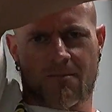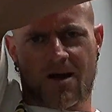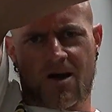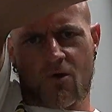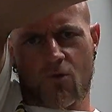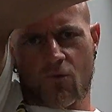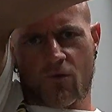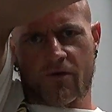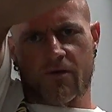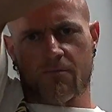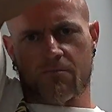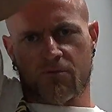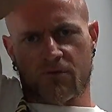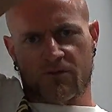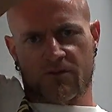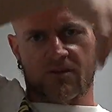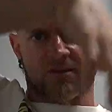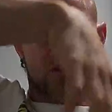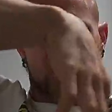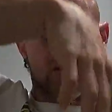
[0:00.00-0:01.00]
out, where you
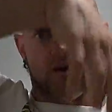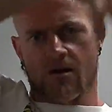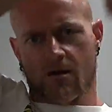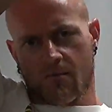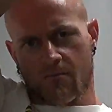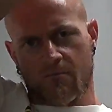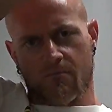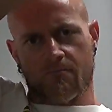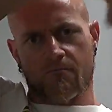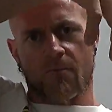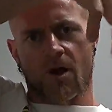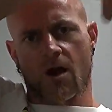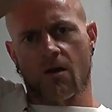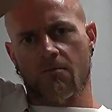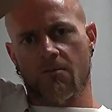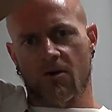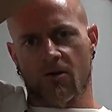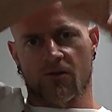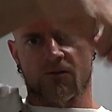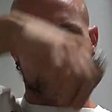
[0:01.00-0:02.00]
put the
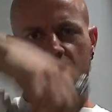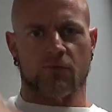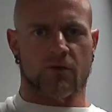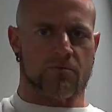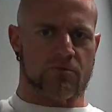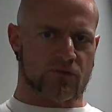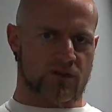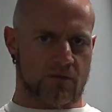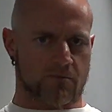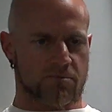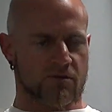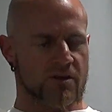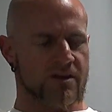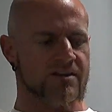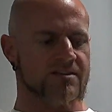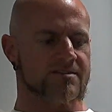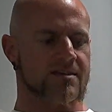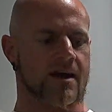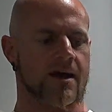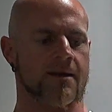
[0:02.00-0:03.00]
barbells, where you put the
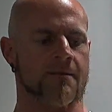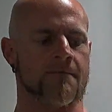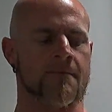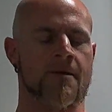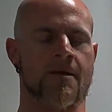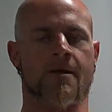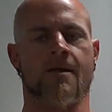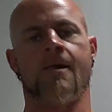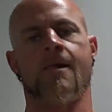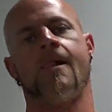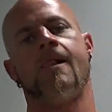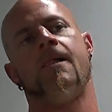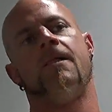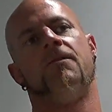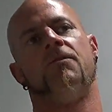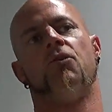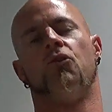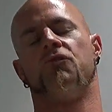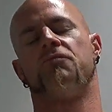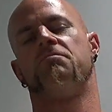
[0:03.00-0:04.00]
plates on,
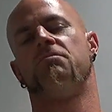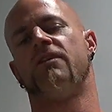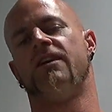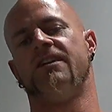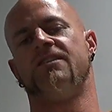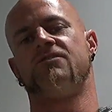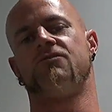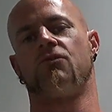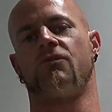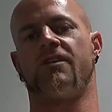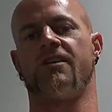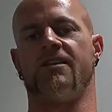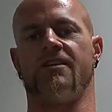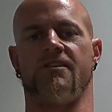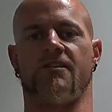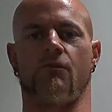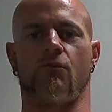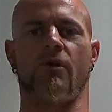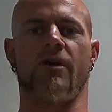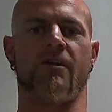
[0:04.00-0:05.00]
those plates will get in
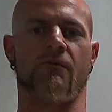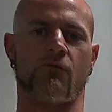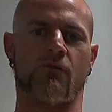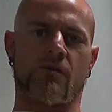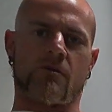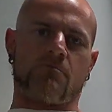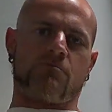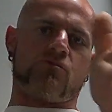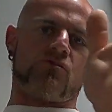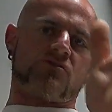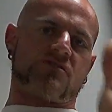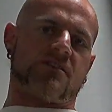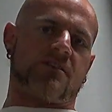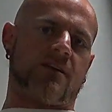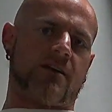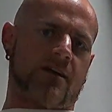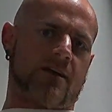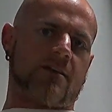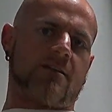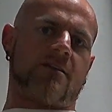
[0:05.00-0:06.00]
your way when you're pushing
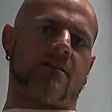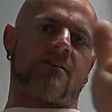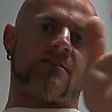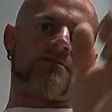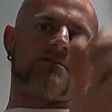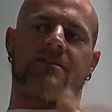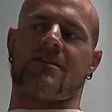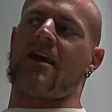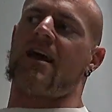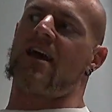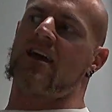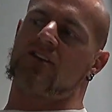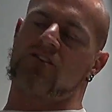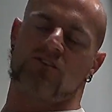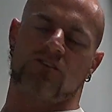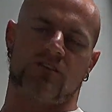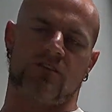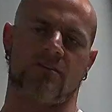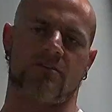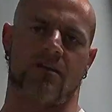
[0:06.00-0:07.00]
like this. And
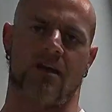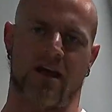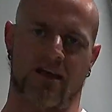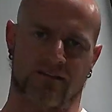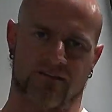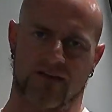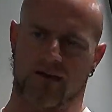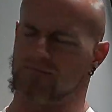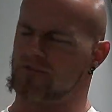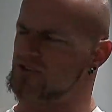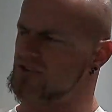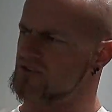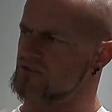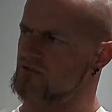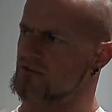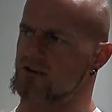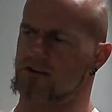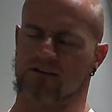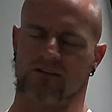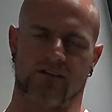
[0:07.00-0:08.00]
I
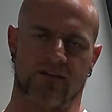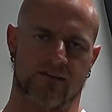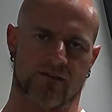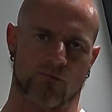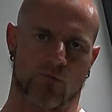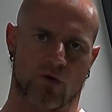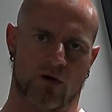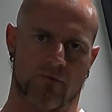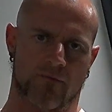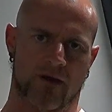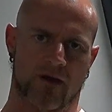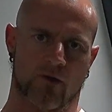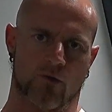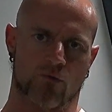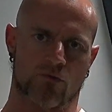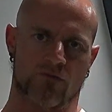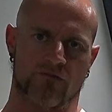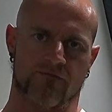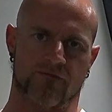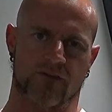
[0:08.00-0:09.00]
demonstrated in one of my
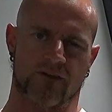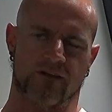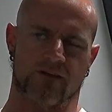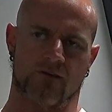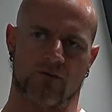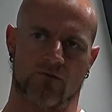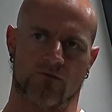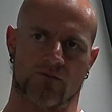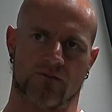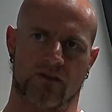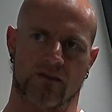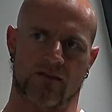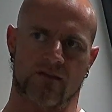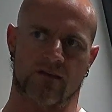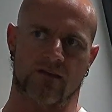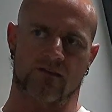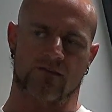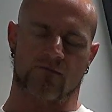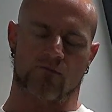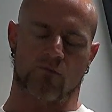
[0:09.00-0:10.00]
older videos. I
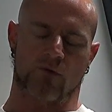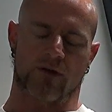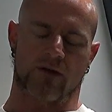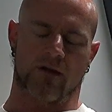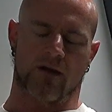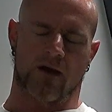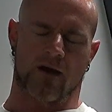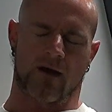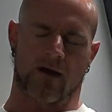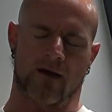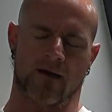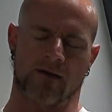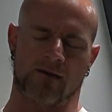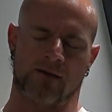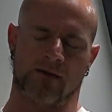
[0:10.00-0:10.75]
think it's when I